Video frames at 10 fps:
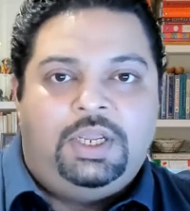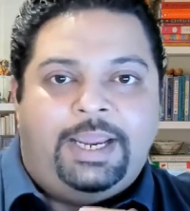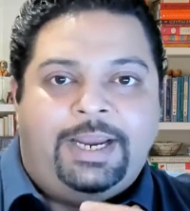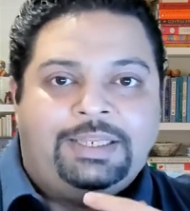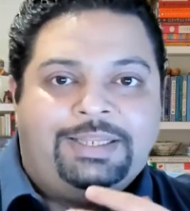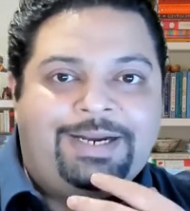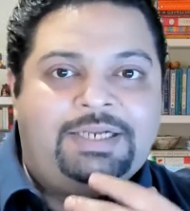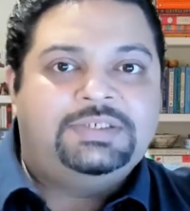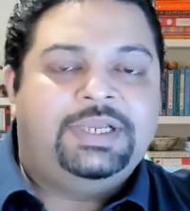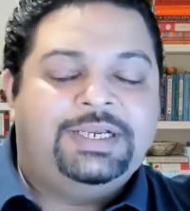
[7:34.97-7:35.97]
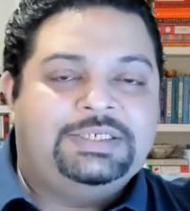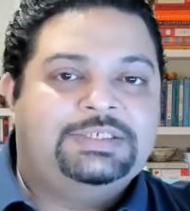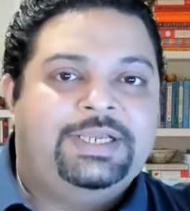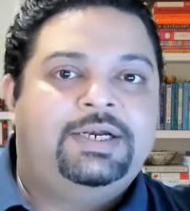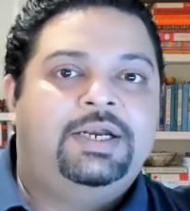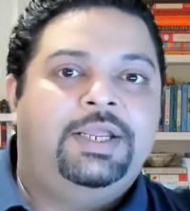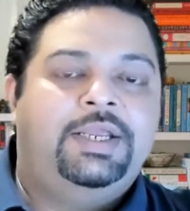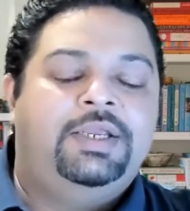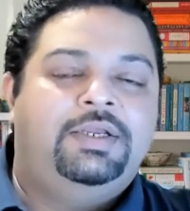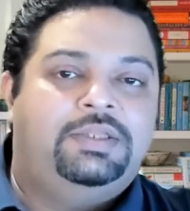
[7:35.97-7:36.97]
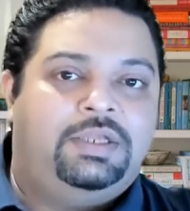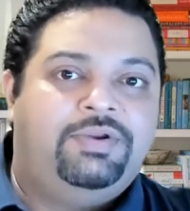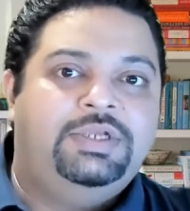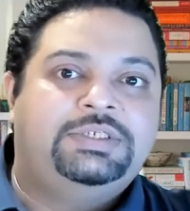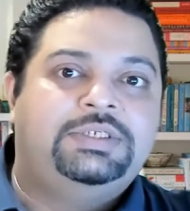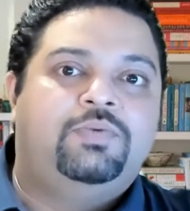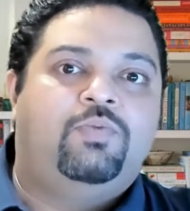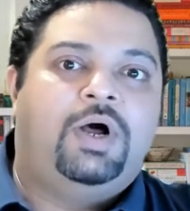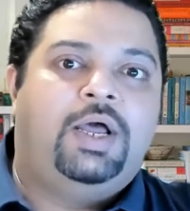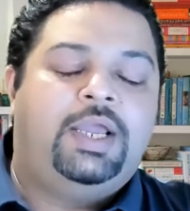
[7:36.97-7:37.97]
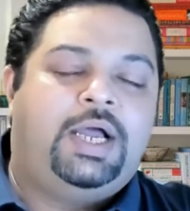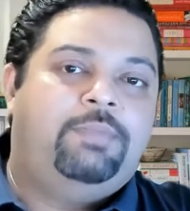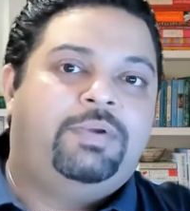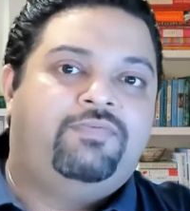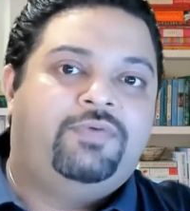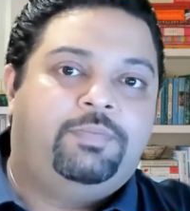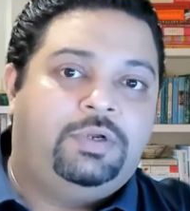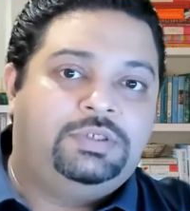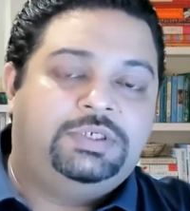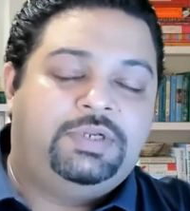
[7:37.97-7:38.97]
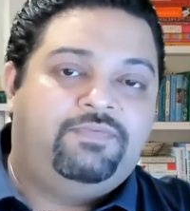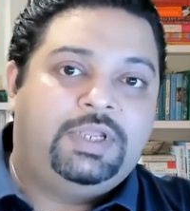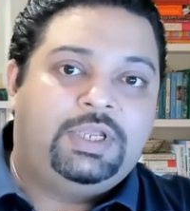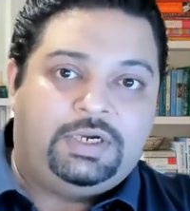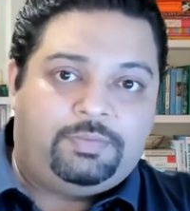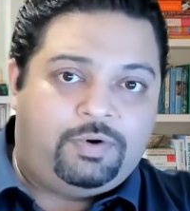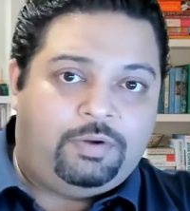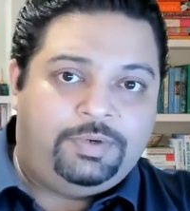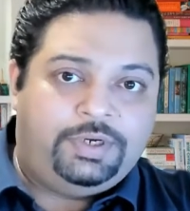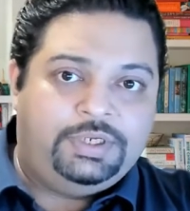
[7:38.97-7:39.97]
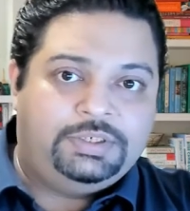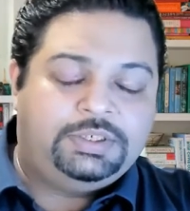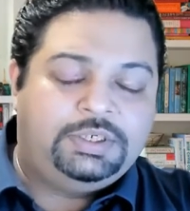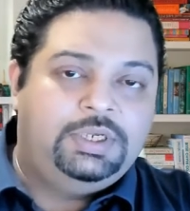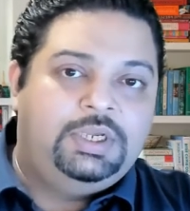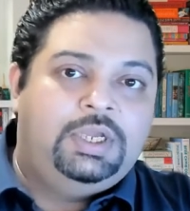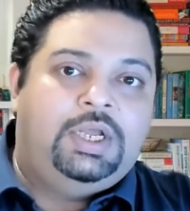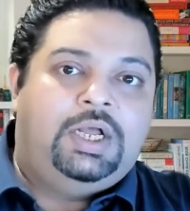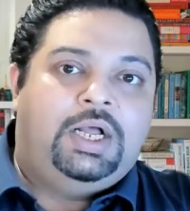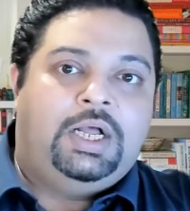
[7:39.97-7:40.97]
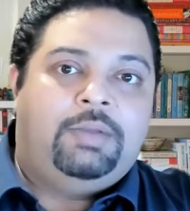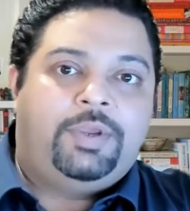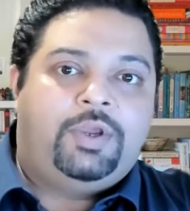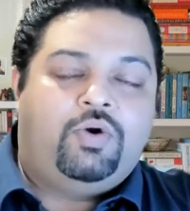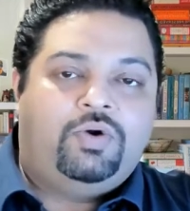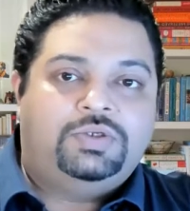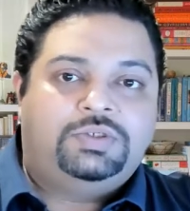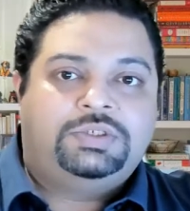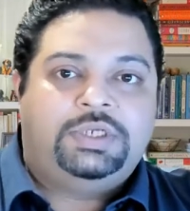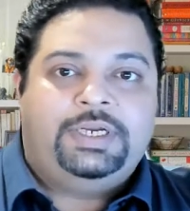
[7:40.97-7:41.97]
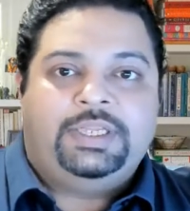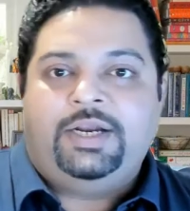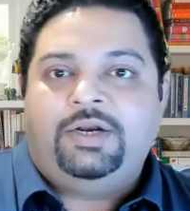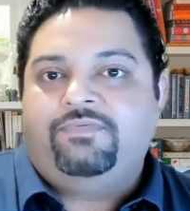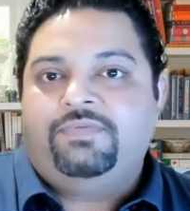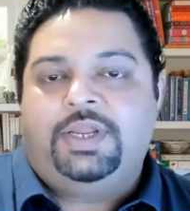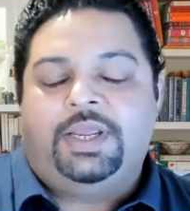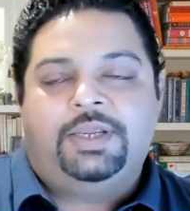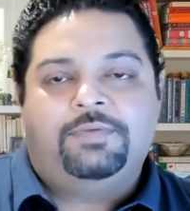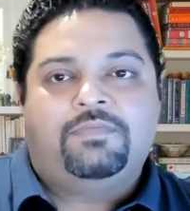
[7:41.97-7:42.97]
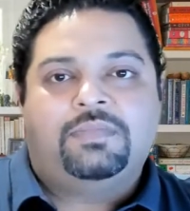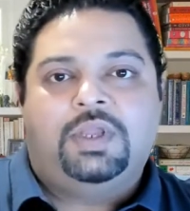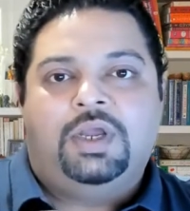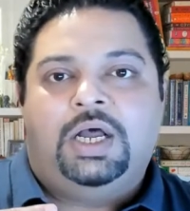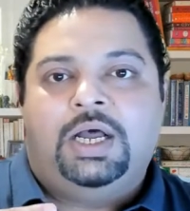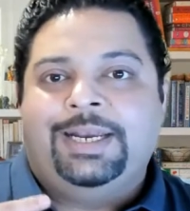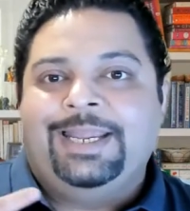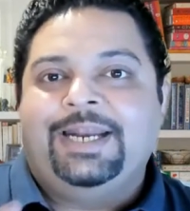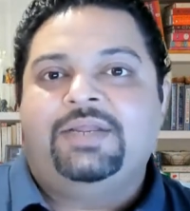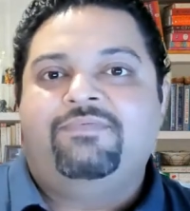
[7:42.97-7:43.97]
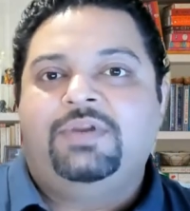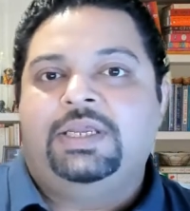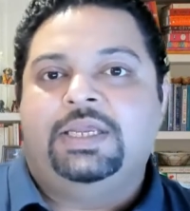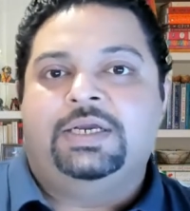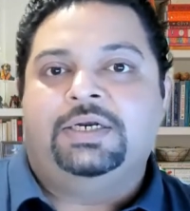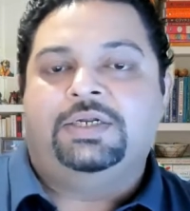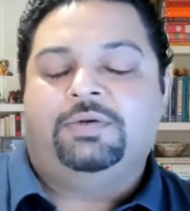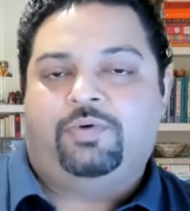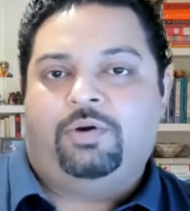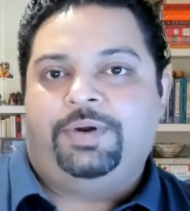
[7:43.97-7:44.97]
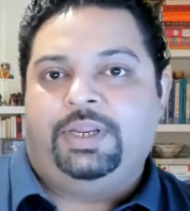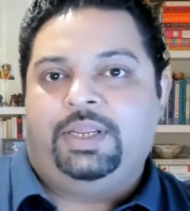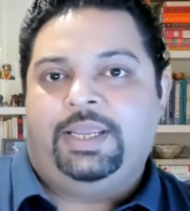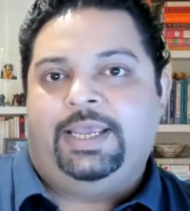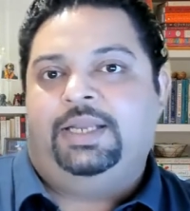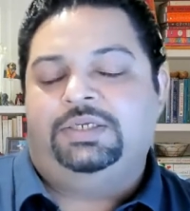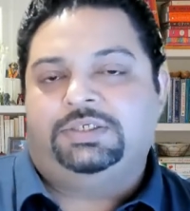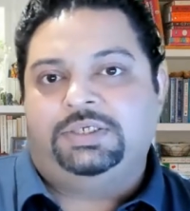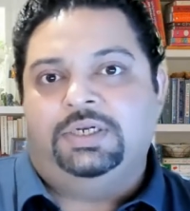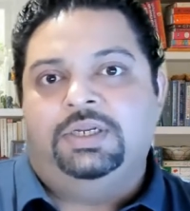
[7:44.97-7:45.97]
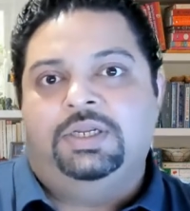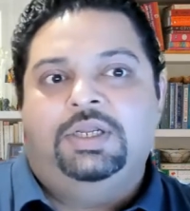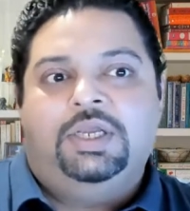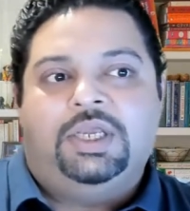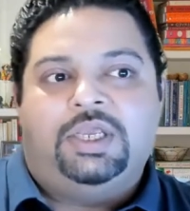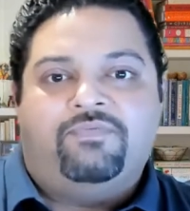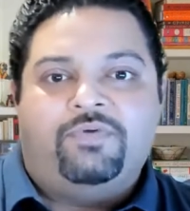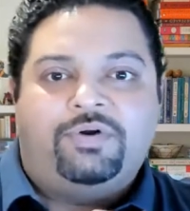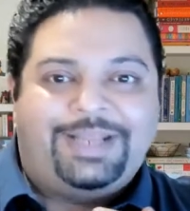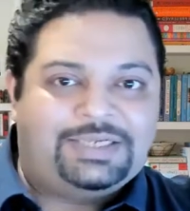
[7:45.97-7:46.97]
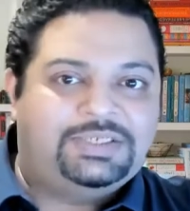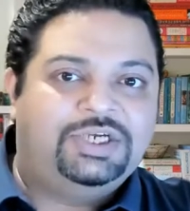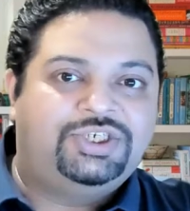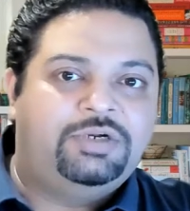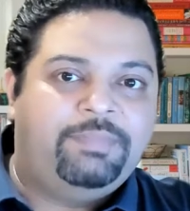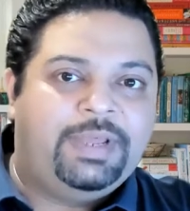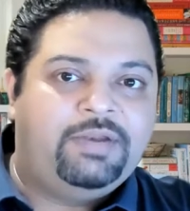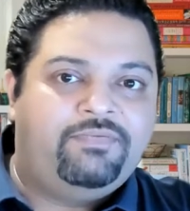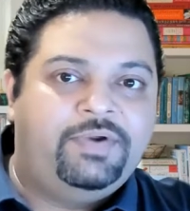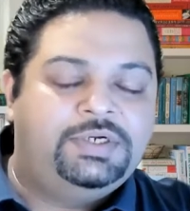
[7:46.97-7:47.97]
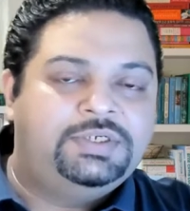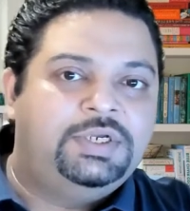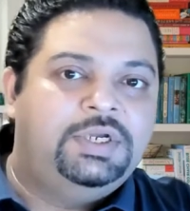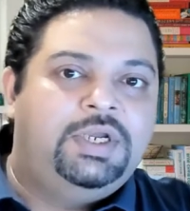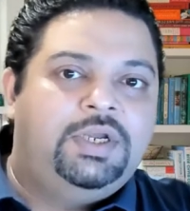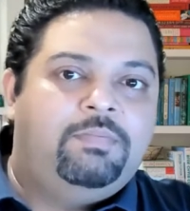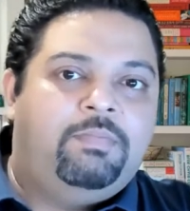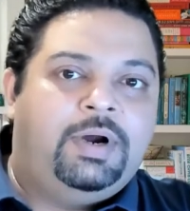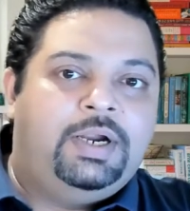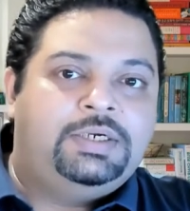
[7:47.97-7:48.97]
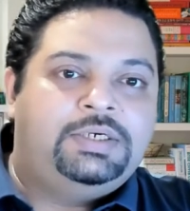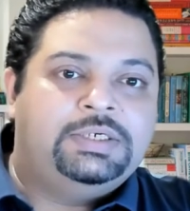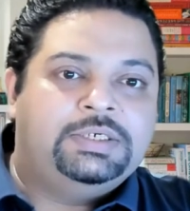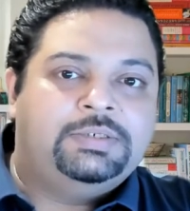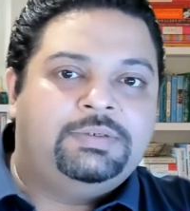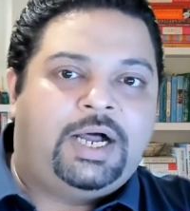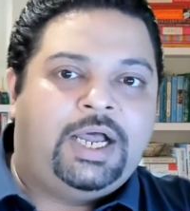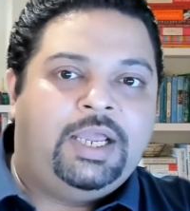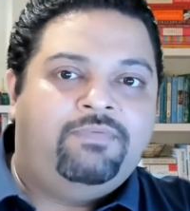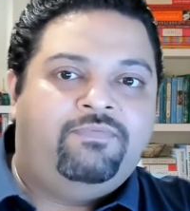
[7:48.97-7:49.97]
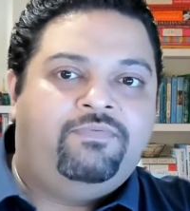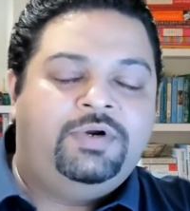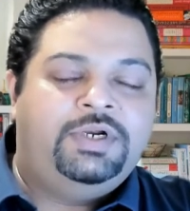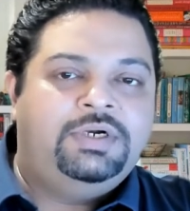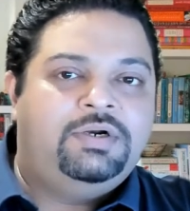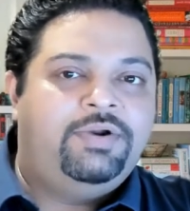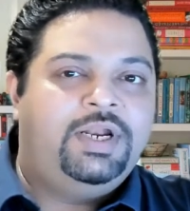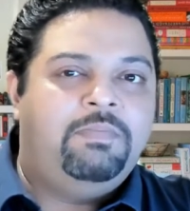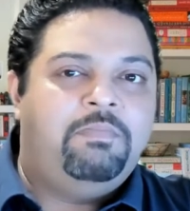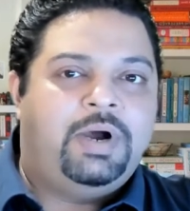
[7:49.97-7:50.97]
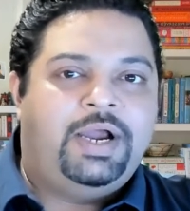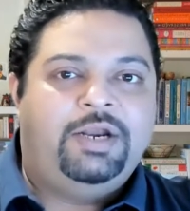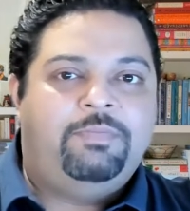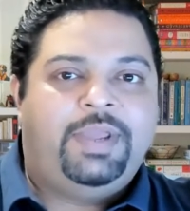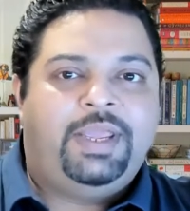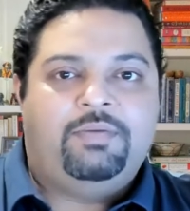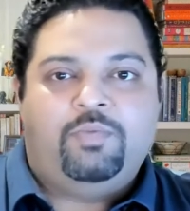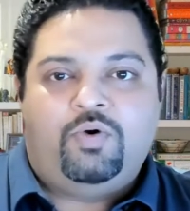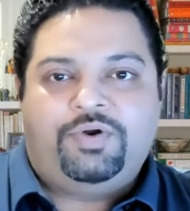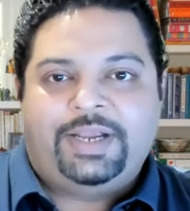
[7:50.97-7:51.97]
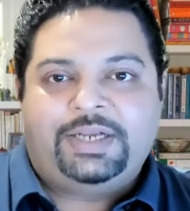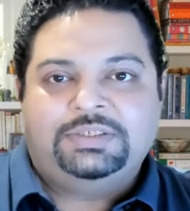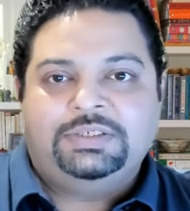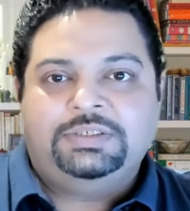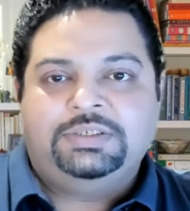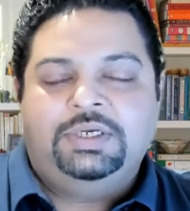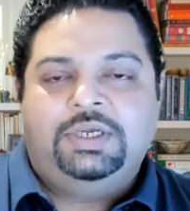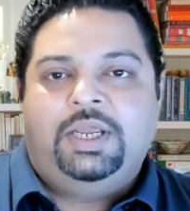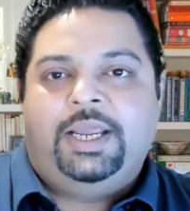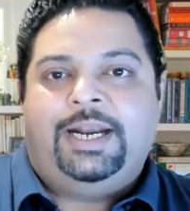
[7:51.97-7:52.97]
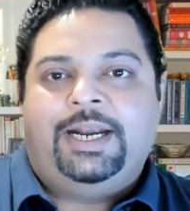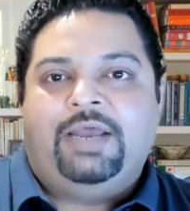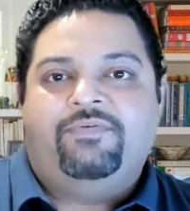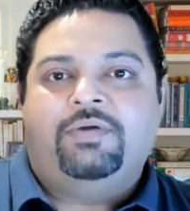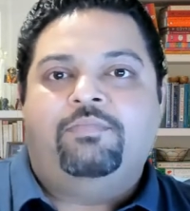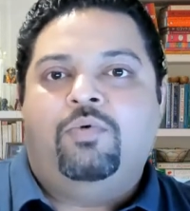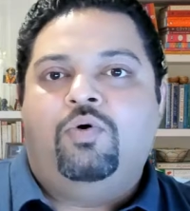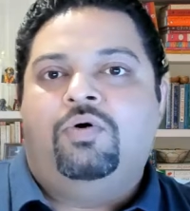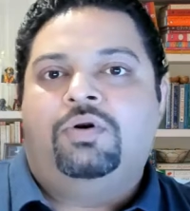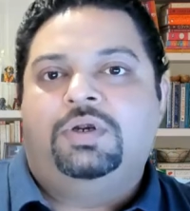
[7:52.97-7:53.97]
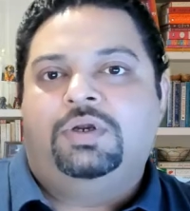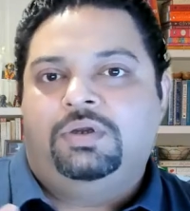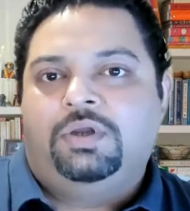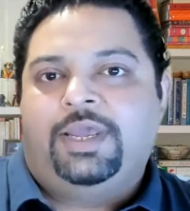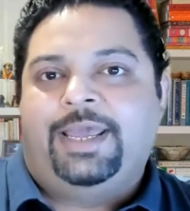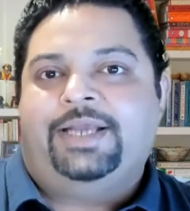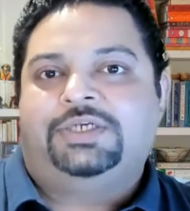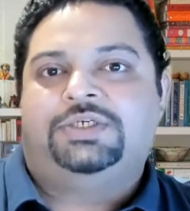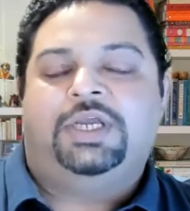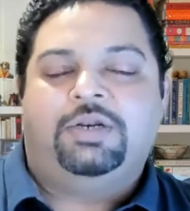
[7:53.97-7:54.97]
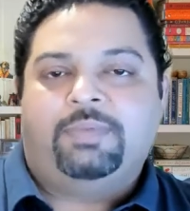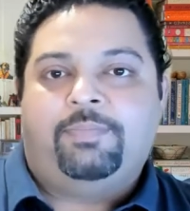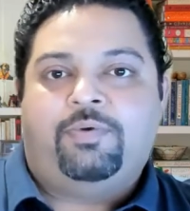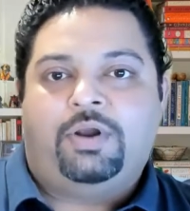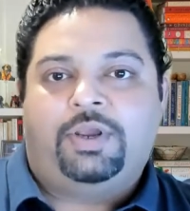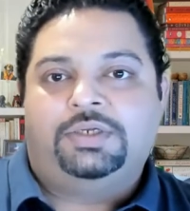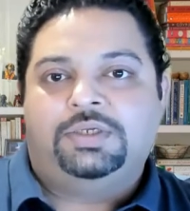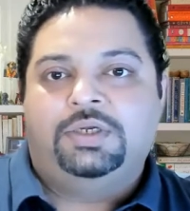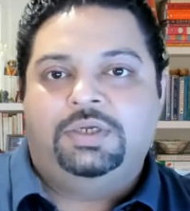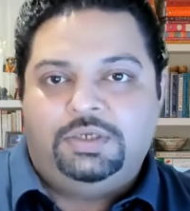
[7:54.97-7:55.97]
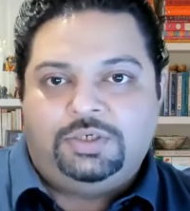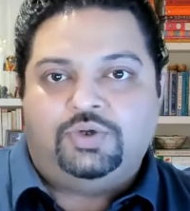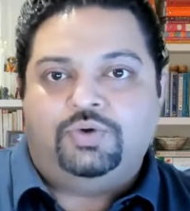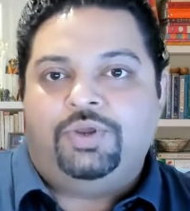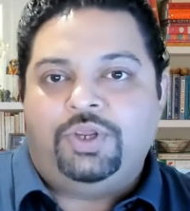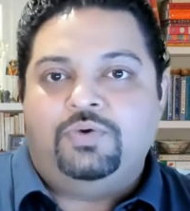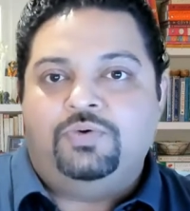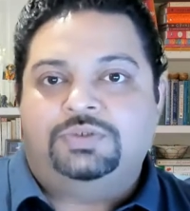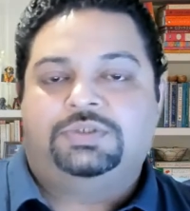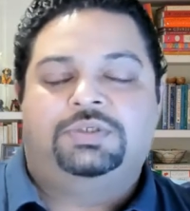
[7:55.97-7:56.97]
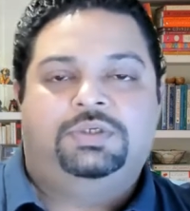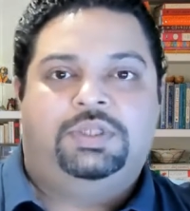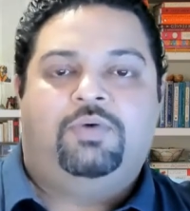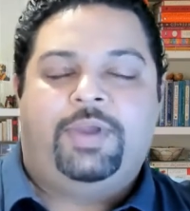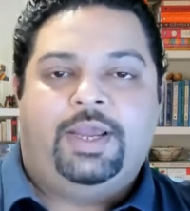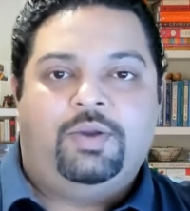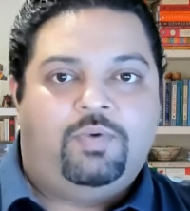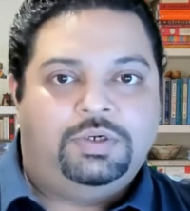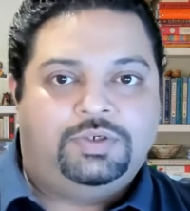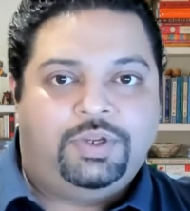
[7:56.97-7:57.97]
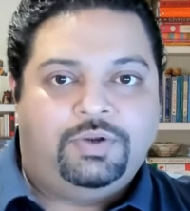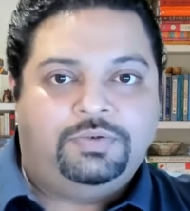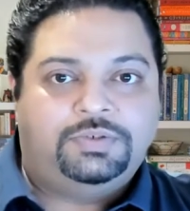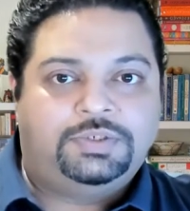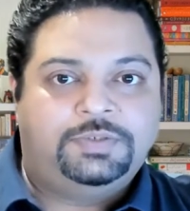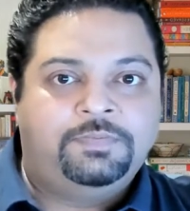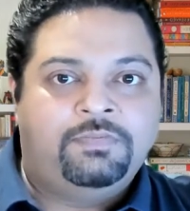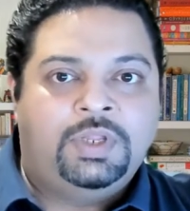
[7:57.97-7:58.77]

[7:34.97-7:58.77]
And that is exactly the reason why I prefer positively geared properties, because at the end of the day, a negatively geared property can still give you taxation benefits, but I wouldn't really mind paying more taxes and having more cash in my pocket to use the way I want to use.